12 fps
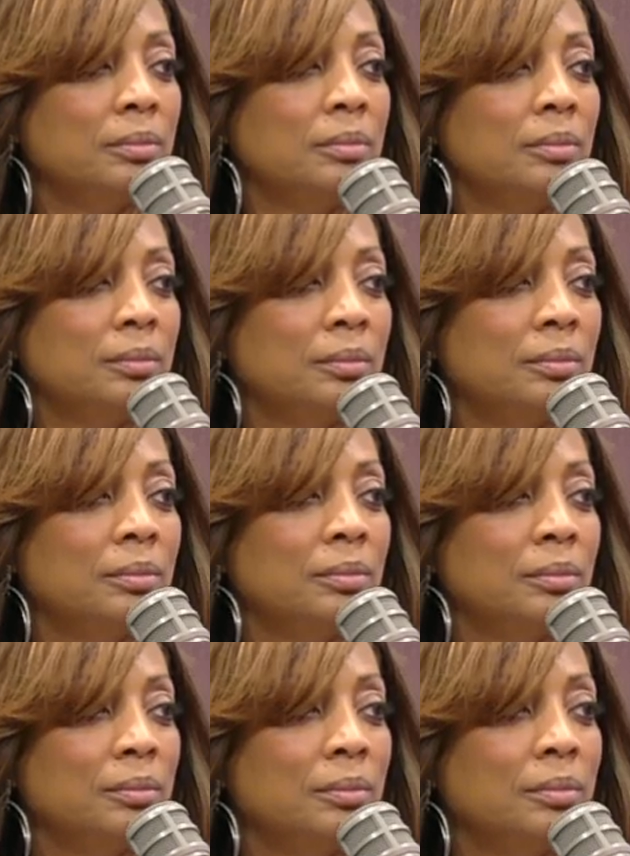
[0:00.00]

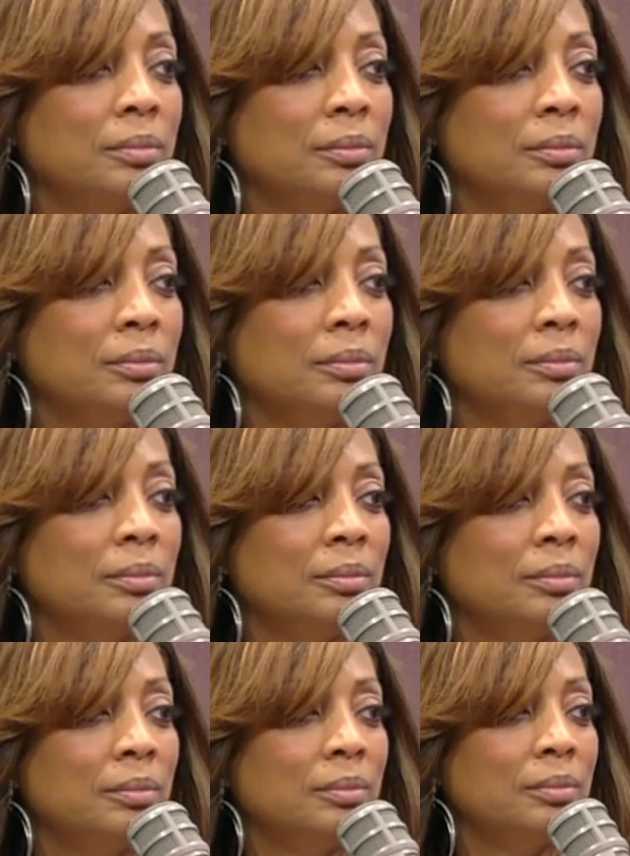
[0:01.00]

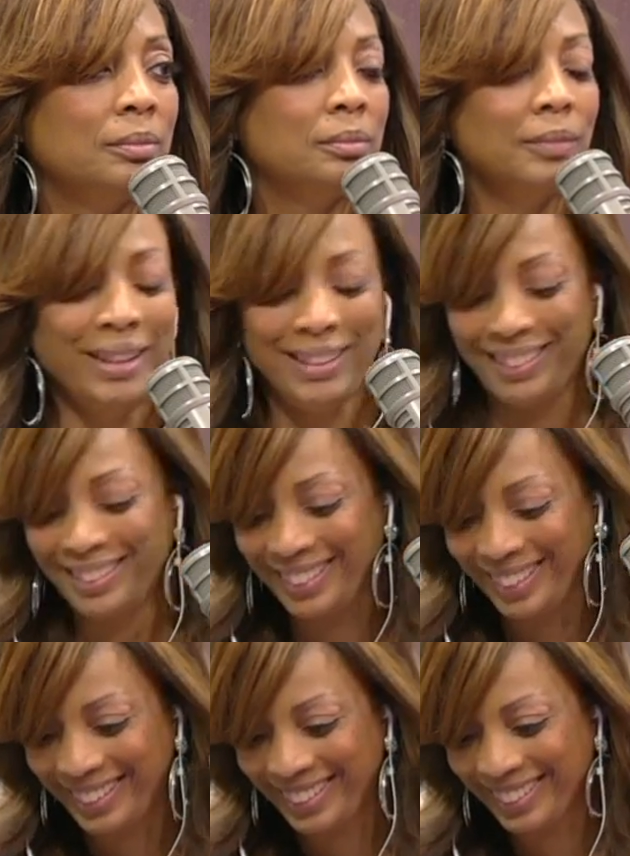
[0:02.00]

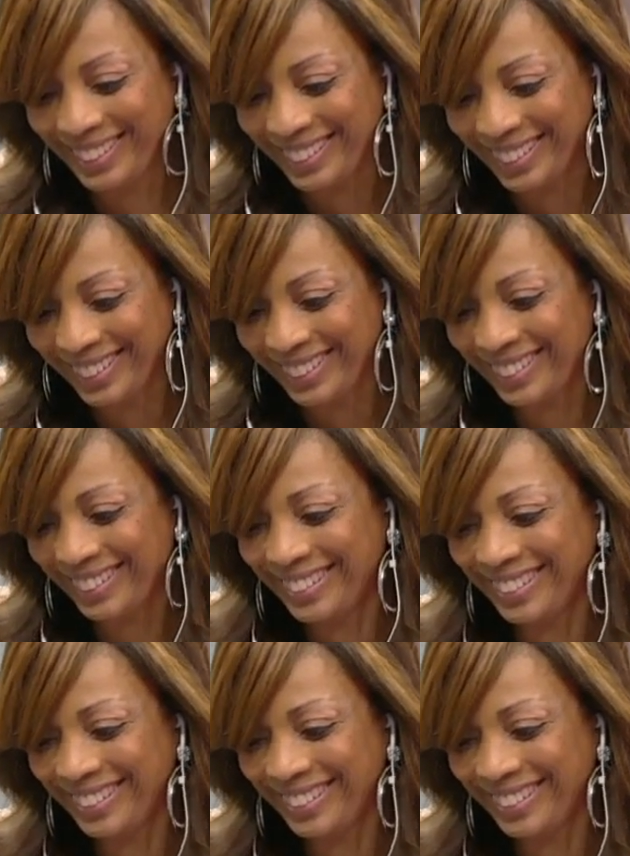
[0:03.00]
No words are spoken by the person on screen.